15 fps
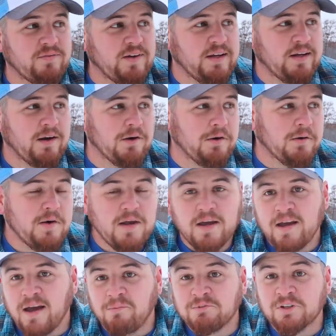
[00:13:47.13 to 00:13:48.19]
video. I'm
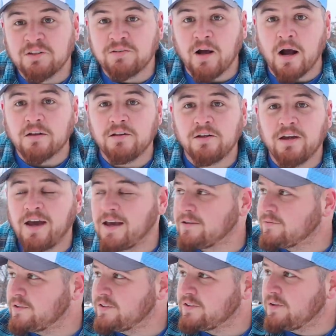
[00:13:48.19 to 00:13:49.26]
just going to talk to you guys
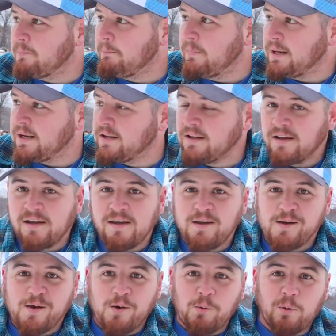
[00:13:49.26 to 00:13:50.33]
for just a minute
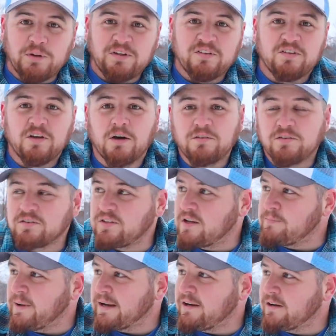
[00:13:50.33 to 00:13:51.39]
while these goats are
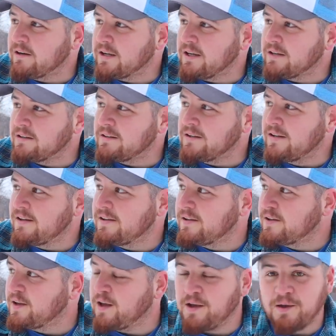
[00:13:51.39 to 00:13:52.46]
sitting back here eating.
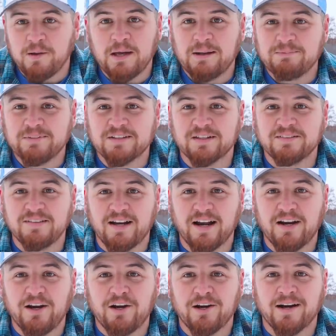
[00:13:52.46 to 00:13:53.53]
Uh, I'm just going to sit
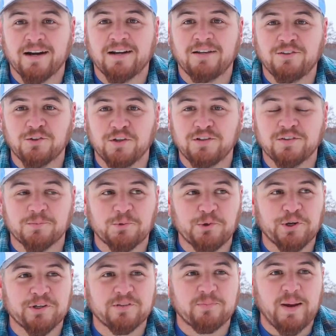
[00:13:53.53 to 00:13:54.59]
out here and enjoy some
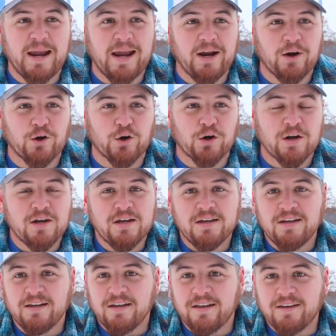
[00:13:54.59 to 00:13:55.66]
crisp air.
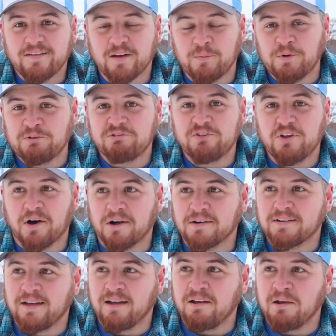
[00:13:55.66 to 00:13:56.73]
It's almost
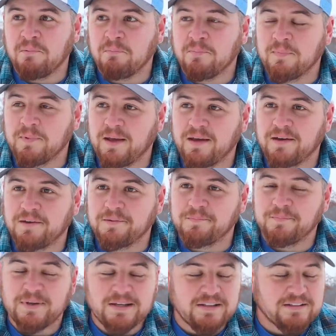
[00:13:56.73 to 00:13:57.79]
dark time. Uh,
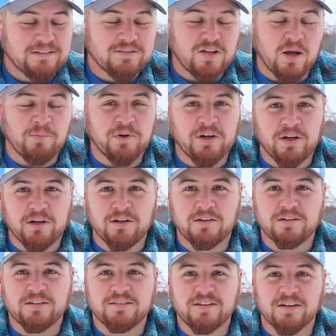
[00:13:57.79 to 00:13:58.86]
this time of
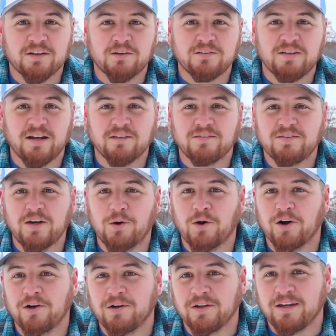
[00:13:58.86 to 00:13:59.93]
year, the sun goes down so
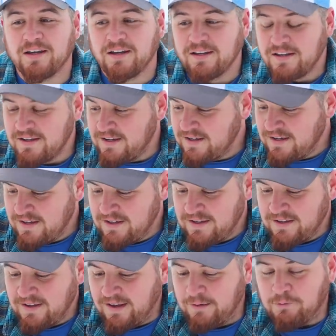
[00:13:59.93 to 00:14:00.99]
early,
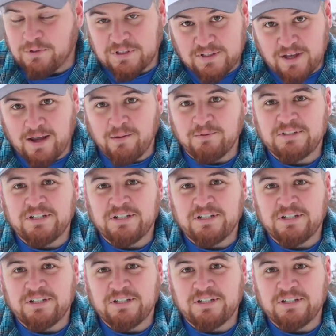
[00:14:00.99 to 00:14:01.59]
and with the time